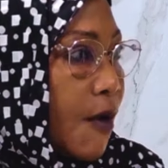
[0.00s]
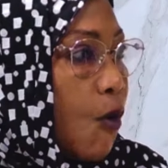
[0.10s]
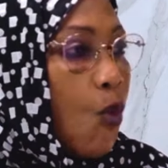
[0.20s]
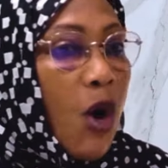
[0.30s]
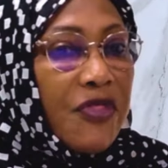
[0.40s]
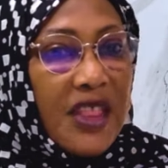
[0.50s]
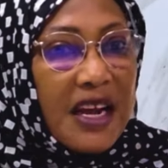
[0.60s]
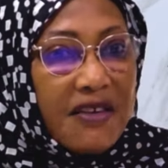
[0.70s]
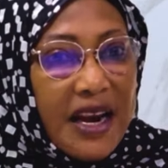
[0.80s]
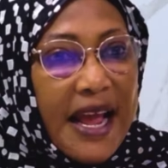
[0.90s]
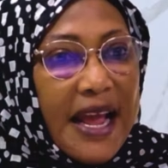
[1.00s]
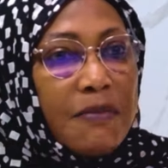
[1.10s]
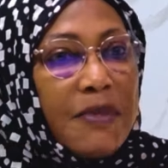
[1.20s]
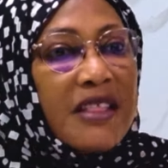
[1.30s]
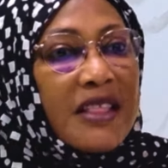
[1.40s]
What the real
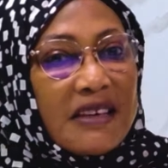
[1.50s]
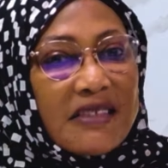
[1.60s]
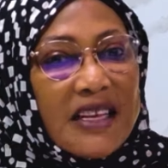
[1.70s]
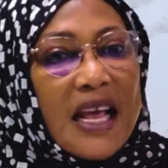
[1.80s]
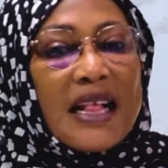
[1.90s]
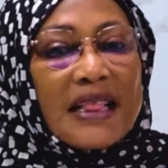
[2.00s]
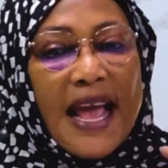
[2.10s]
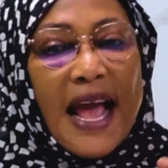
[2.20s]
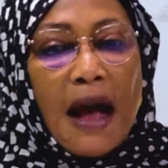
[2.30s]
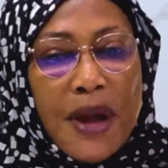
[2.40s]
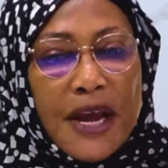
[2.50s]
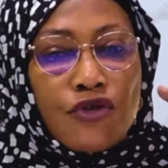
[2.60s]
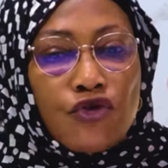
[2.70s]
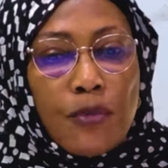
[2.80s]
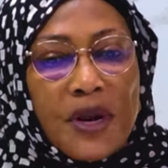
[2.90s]
enemy they see, they are made
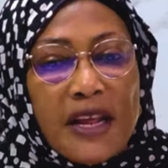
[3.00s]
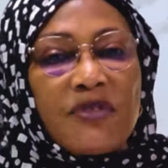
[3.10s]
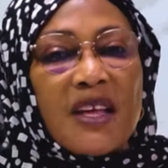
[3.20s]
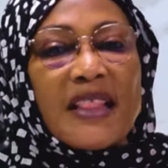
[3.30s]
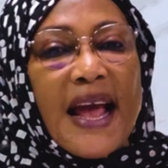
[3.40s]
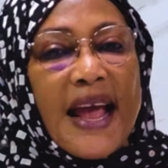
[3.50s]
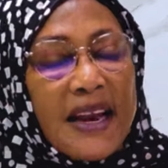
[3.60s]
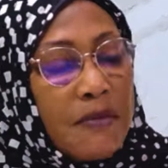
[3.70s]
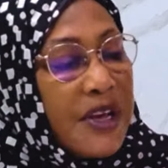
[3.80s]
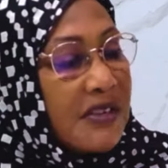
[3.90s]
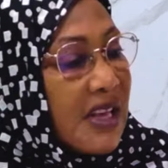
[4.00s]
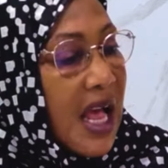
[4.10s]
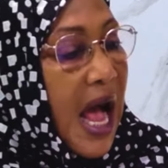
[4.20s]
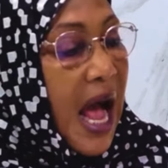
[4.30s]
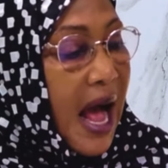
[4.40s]
to believe that their enemies
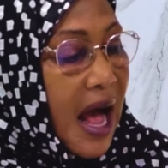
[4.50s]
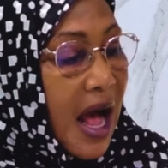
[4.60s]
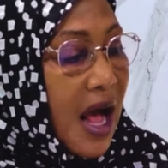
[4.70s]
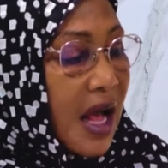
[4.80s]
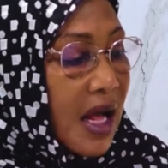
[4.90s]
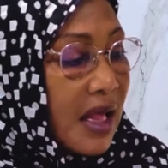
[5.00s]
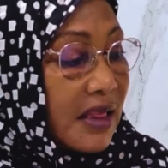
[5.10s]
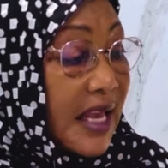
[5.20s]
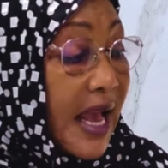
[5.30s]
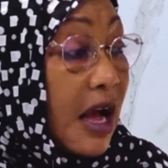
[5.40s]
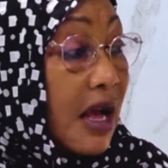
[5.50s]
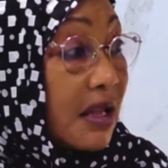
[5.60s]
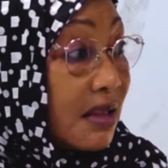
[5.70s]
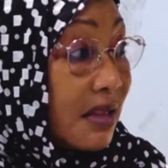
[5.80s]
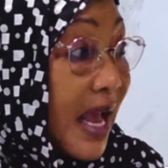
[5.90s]
are
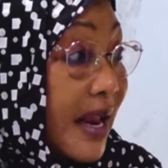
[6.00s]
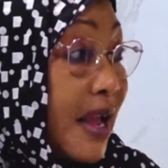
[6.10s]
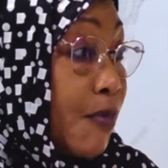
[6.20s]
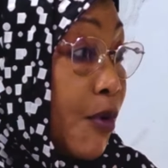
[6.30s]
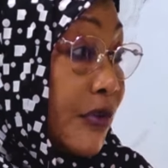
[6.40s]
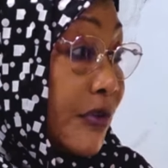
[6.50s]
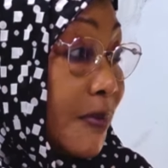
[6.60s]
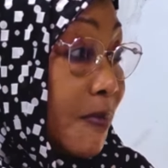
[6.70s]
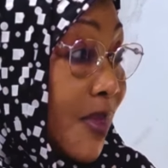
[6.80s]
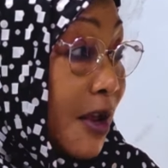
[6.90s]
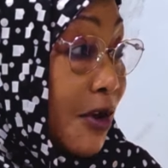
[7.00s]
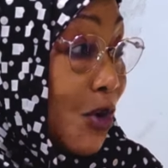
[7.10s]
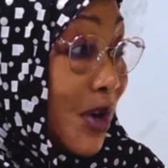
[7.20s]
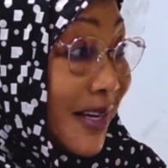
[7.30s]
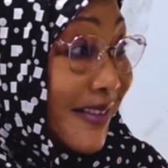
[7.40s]
their neighbors.
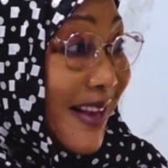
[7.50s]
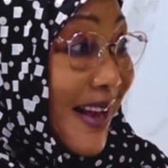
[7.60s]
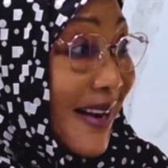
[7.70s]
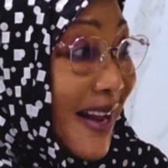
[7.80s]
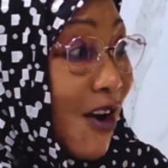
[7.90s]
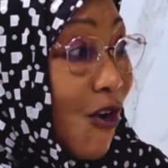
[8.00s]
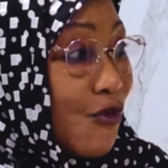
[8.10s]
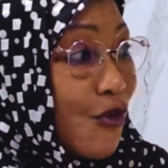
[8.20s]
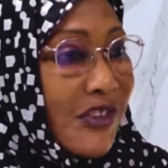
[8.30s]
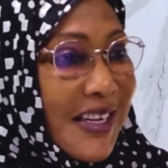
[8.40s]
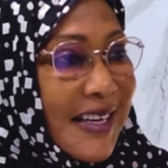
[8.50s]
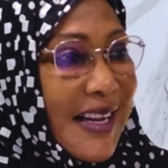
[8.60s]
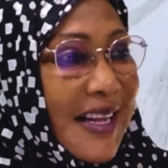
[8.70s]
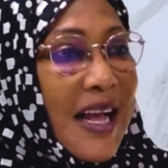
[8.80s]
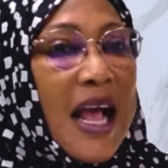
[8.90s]
You understand?
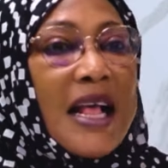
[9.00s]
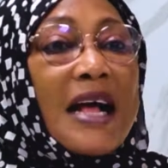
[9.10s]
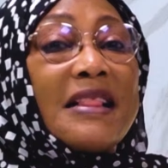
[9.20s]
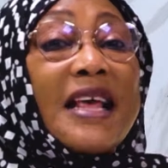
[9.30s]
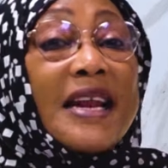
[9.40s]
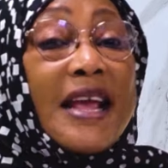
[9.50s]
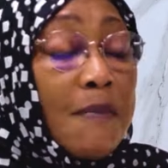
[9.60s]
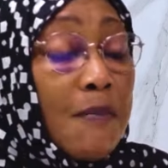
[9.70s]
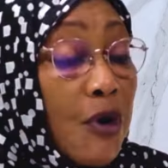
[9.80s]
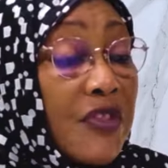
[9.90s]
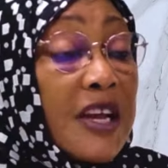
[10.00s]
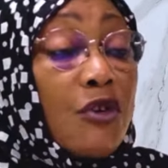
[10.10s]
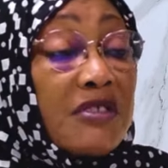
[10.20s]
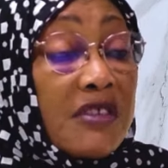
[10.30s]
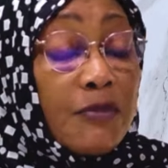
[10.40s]
Unfortunately. And the neighbor, they
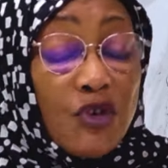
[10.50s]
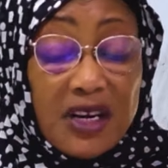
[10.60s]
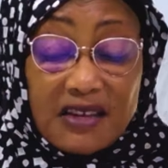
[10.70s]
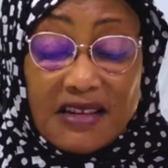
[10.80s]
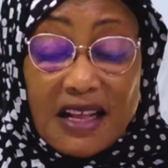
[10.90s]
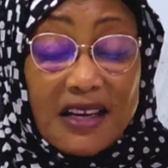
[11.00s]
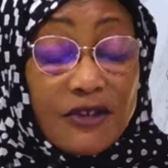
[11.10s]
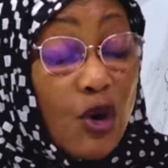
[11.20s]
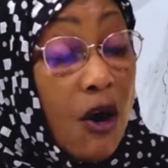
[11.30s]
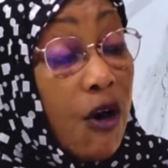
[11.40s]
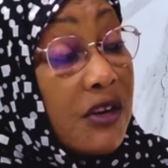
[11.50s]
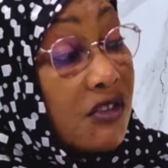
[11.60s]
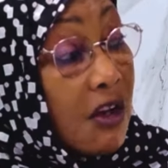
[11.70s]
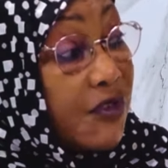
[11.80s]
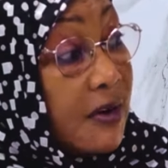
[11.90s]
don't seem to understand that you are all
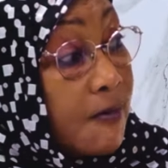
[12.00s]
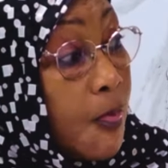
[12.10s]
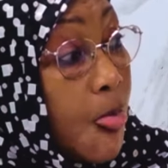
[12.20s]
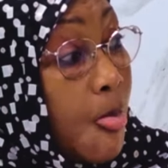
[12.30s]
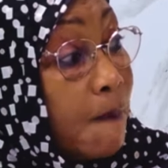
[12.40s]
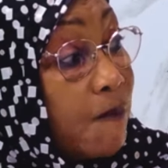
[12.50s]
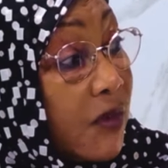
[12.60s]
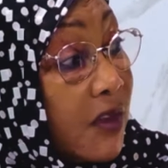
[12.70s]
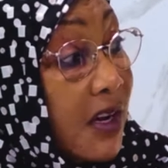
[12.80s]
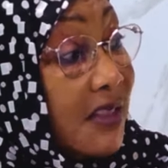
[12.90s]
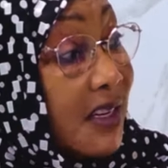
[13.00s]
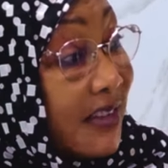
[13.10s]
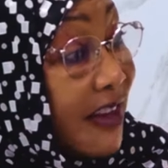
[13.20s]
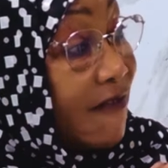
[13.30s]
suffering the same